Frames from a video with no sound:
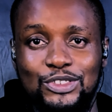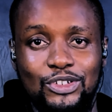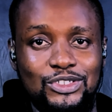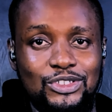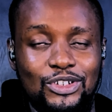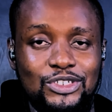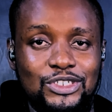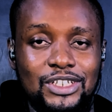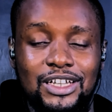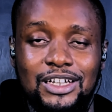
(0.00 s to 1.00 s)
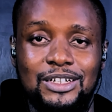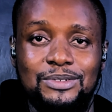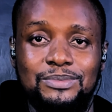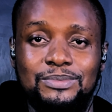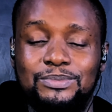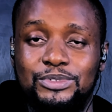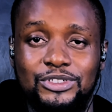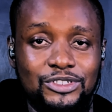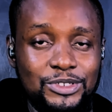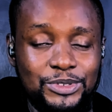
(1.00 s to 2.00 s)
doctor's
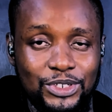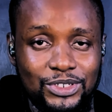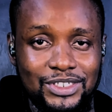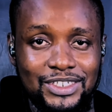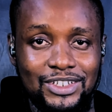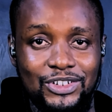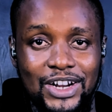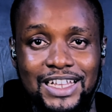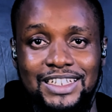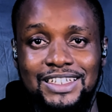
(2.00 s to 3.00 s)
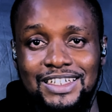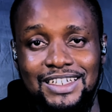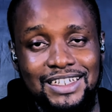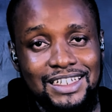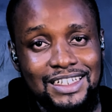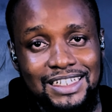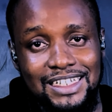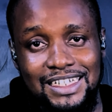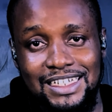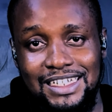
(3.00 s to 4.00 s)
prescription, all right,
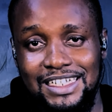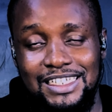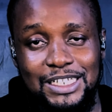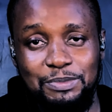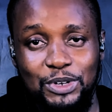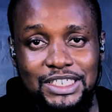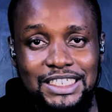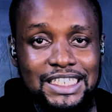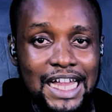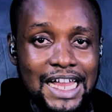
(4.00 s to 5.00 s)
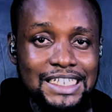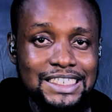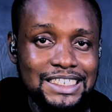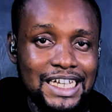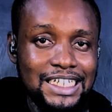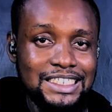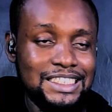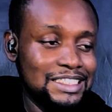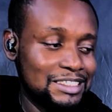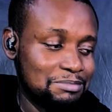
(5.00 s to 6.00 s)
in the morning and in the
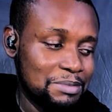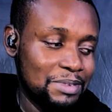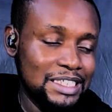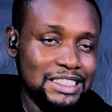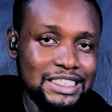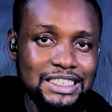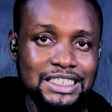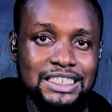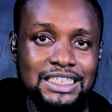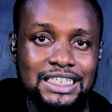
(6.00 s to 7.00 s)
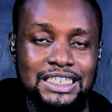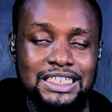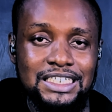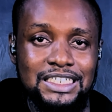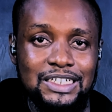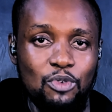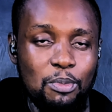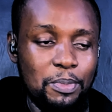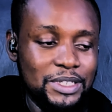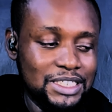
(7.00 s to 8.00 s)
night. Remember the
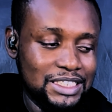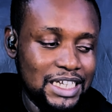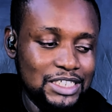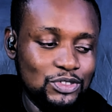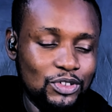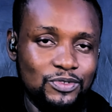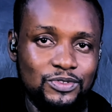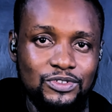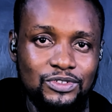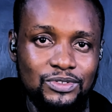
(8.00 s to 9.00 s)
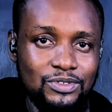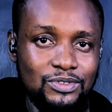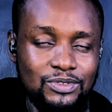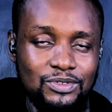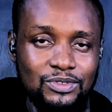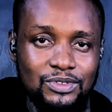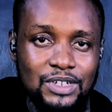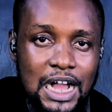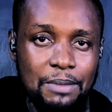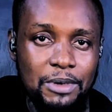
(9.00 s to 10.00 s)
warm-up exercise of
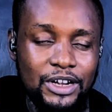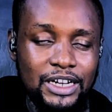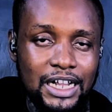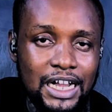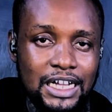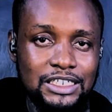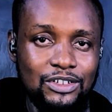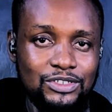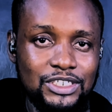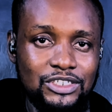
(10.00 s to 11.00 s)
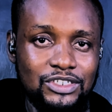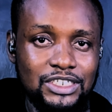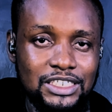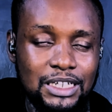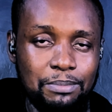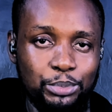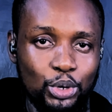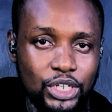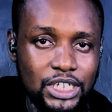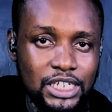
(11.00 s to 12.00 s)
hammering hard on the strings and
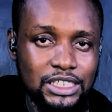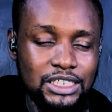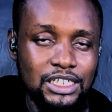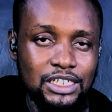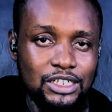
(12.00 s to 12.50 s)
plucking,